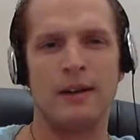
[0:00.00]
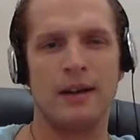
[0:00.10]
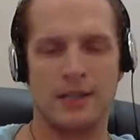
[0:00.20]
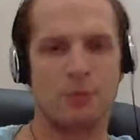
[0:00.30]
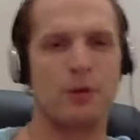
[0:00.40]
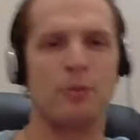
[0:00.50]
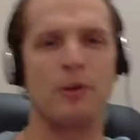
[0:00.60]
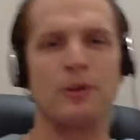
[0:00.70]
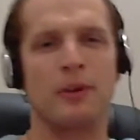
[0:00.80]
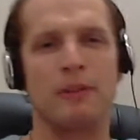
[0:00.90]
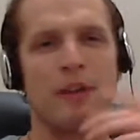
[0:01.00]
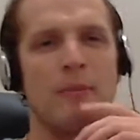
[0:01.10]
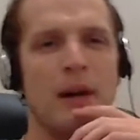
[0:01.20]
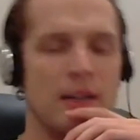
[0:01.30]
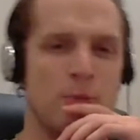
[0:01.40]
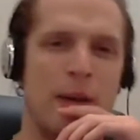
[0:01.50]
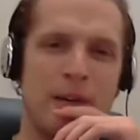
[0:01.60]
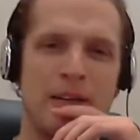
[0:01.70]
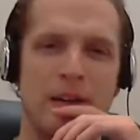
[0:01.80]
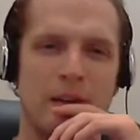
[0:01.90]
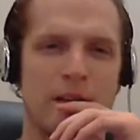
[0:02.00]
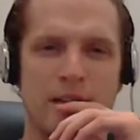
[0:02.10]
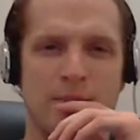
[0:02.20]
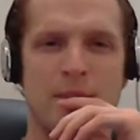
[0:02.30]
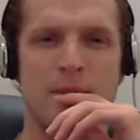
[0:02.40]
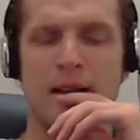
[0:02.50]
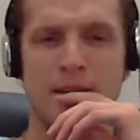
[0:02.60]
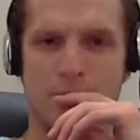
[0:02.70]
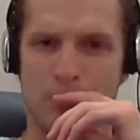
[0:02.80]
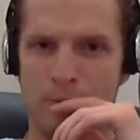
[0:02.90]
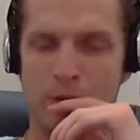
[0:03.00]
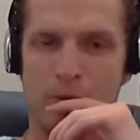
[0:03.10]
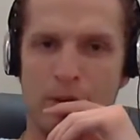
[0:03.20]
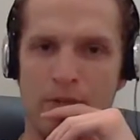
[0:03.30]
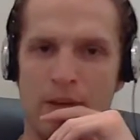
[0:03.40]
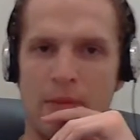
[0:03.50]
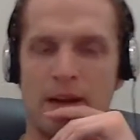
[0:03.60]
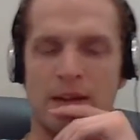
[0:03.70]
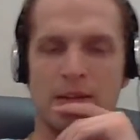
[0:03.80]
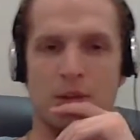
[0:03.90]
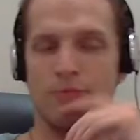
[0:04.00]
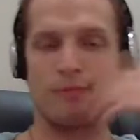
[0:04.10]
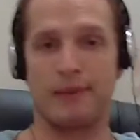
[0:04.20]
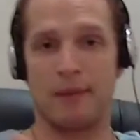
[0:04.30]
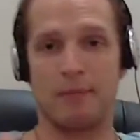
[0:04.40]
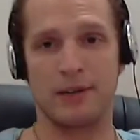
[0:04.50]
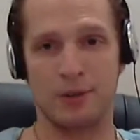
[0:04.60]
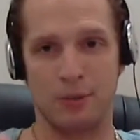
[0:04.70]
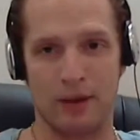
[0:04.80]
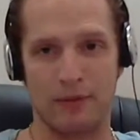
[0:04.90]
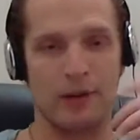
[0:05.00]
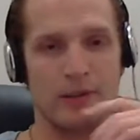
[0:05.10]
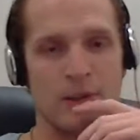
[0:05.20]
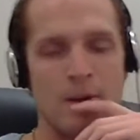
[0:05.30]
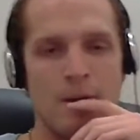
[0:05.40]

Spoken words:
It's worth more than $25. What I'm going to tell you in the next minute is worth more than $25 or 10 minutes or whatever it is.